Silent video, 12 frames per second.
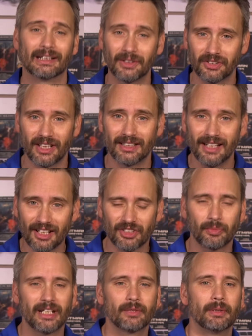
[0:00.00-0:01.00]
It looks like next
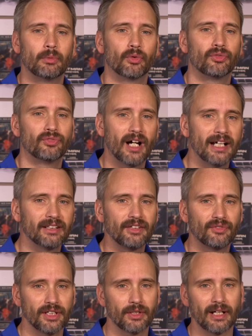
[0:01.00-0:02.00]
week we will finally
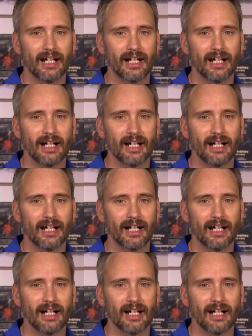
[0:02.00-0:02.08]
figure